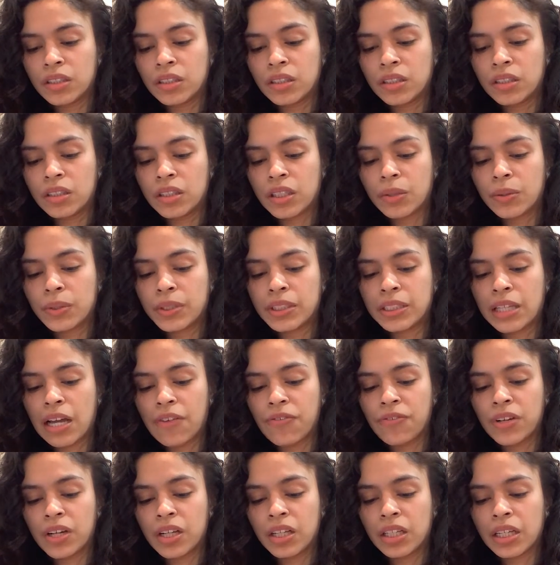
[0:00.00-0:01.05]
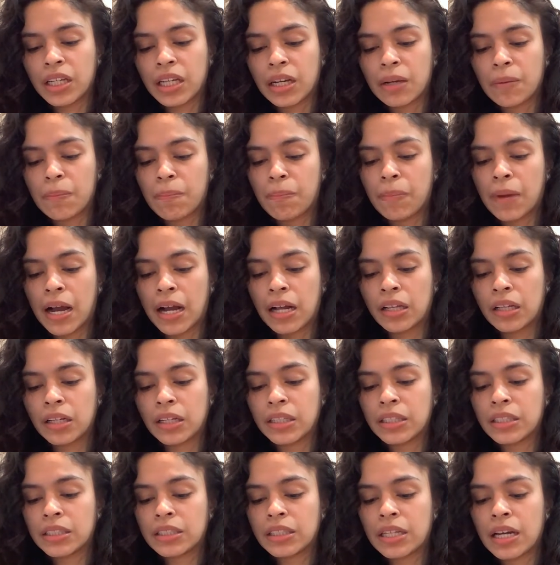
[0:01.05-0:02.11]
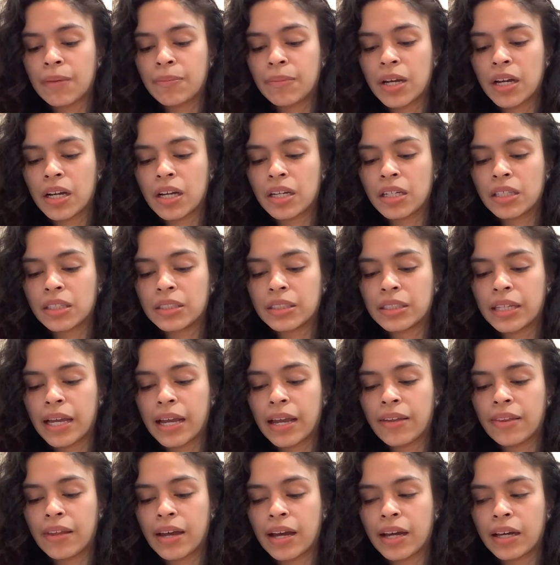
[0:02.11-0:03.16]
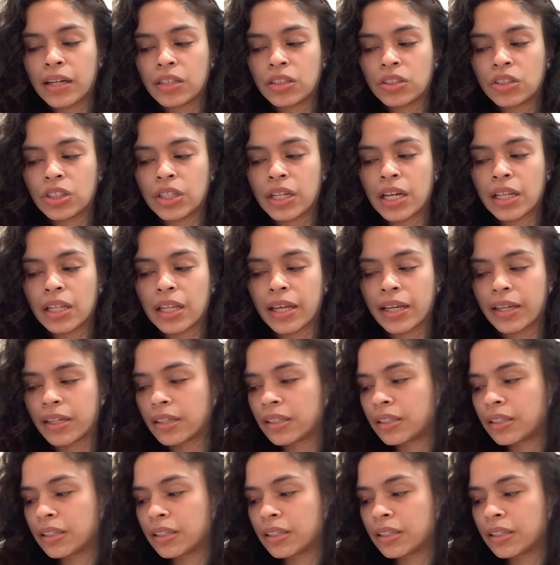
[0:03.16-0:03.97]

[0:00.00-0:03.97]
There was definitely an imbalance. I'm not going to say that she had like...